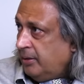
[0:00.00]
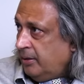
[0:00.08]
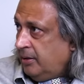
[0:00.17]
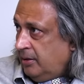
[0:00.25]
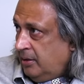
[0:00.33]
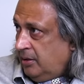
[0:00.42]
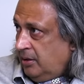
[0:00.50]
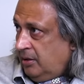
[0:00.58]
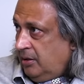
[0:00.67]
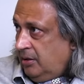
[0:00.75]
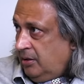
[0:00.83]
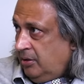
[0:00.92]

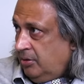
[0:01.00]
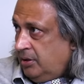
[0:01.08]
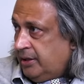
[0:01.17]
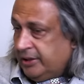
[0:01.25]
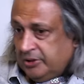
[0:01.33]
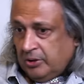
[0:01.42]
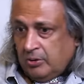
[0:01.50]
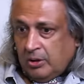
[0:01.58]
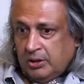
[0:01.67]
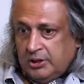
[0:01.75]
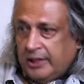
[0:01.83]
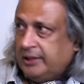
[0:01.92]
The rest are
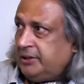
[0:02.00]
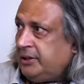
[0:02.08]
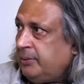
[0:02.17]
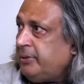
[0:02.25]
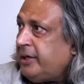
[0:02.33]
not challenging them,